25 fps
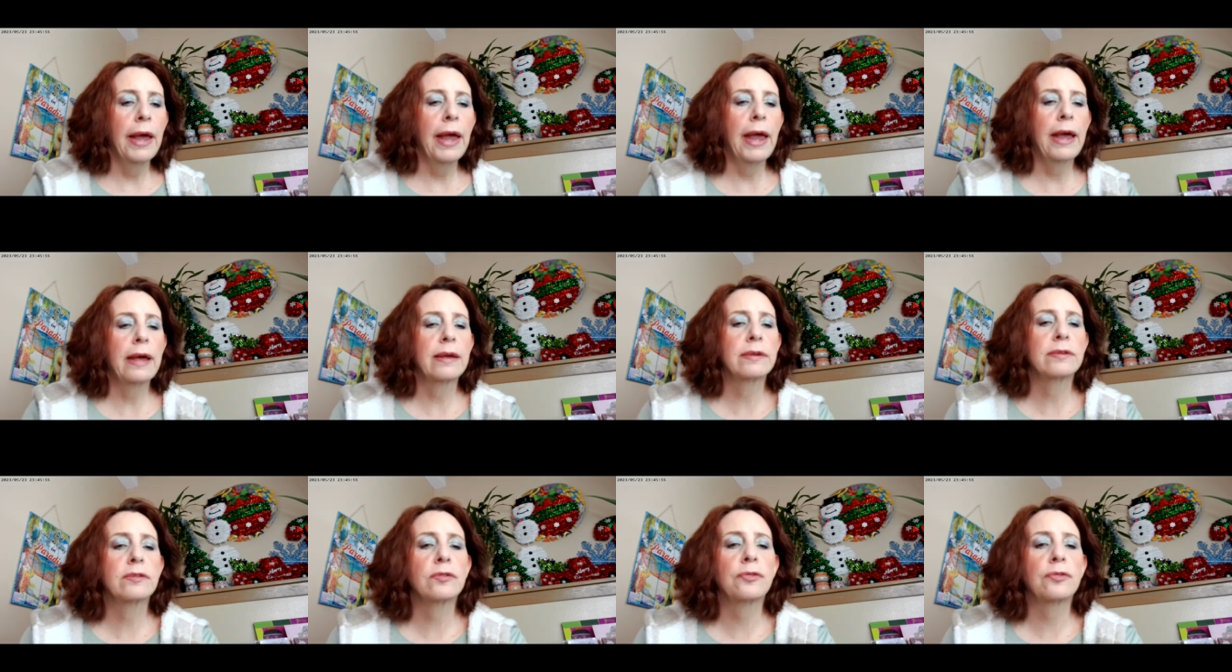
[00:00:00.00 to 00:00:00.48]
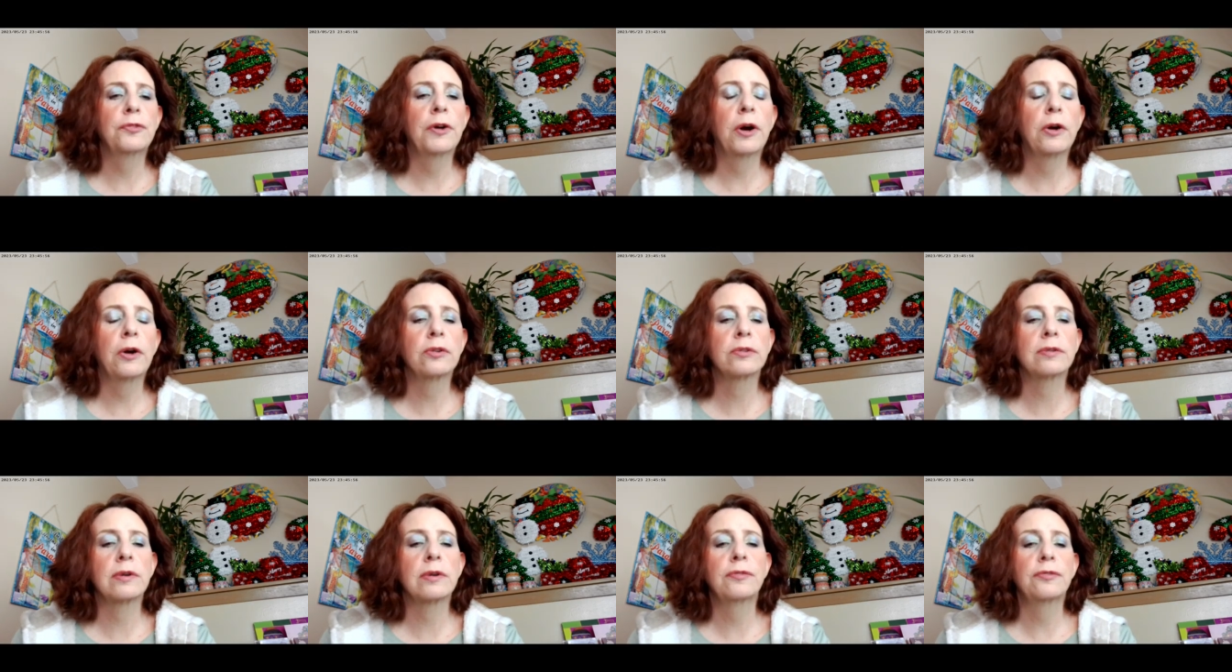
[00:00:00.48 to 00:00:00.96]
as
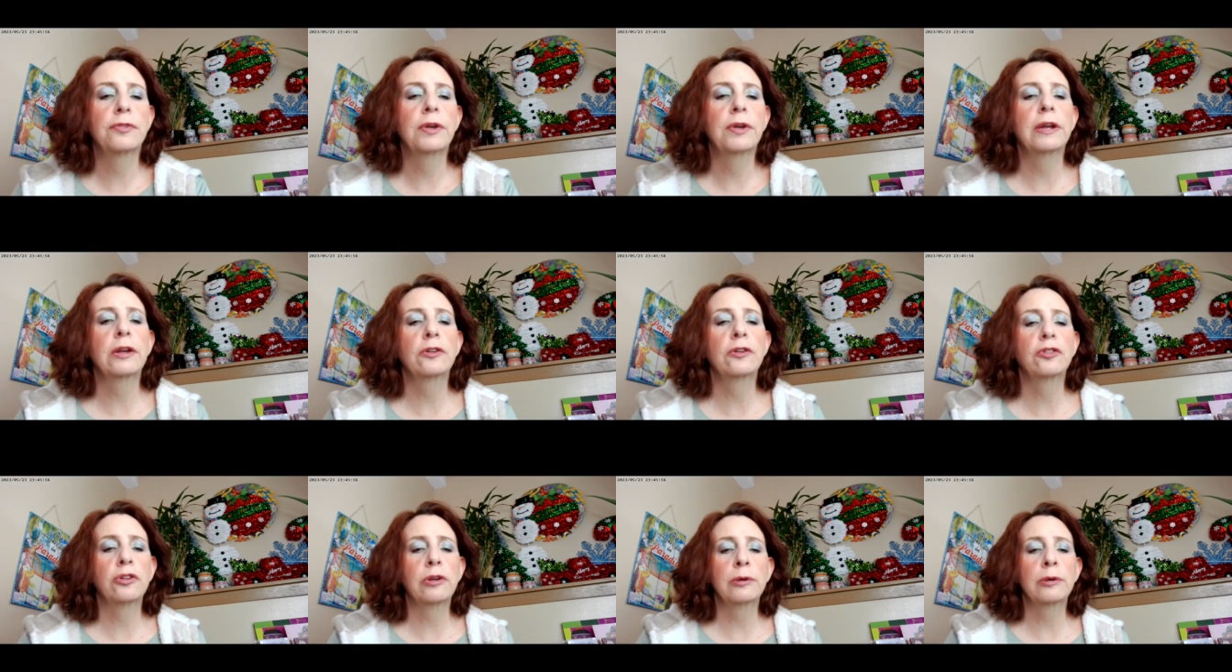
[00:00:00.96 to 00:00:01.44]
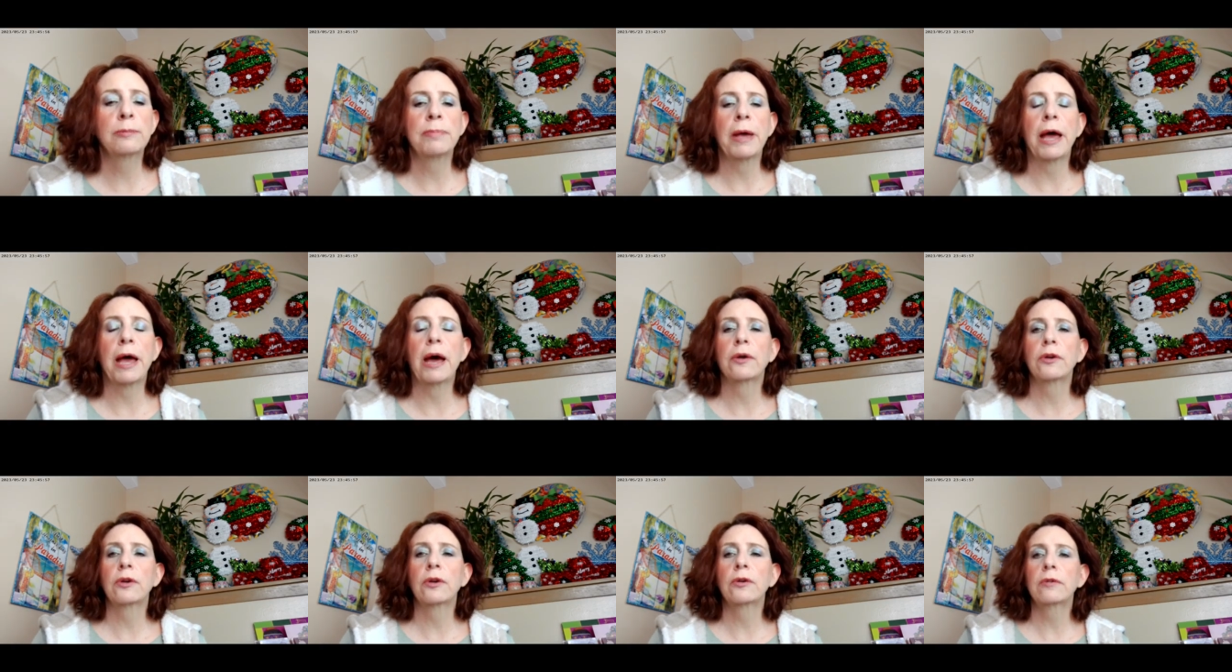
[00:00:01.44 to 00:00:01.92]
far as a finishing
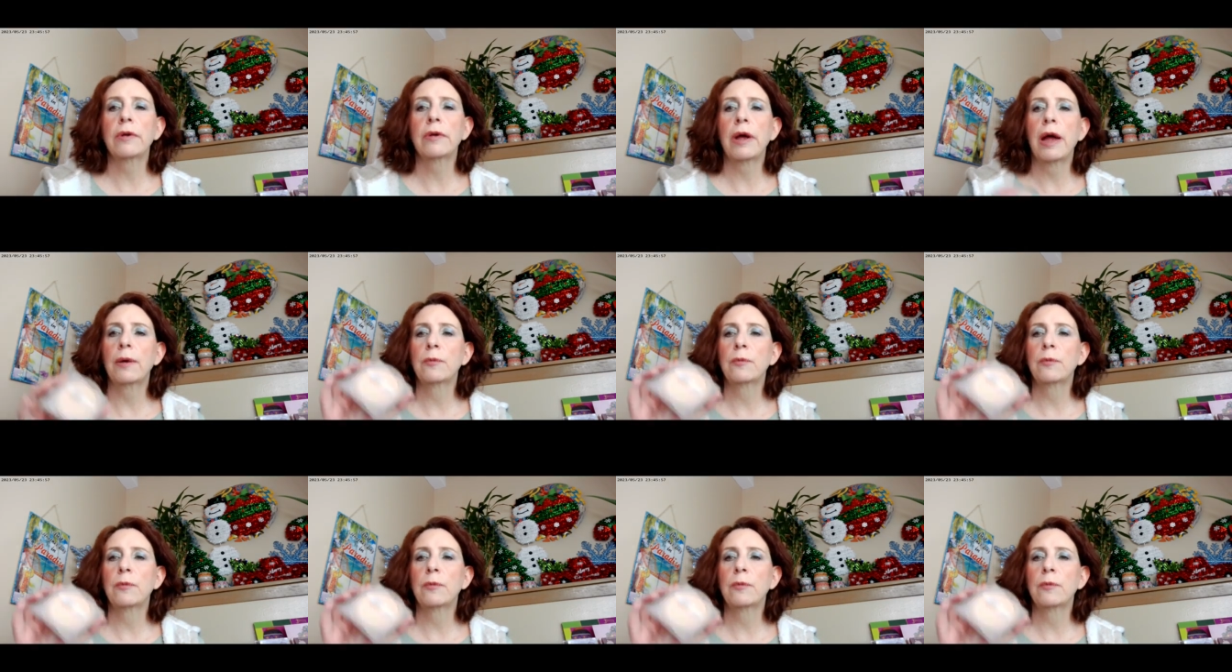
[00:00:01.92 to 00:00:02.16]
powder,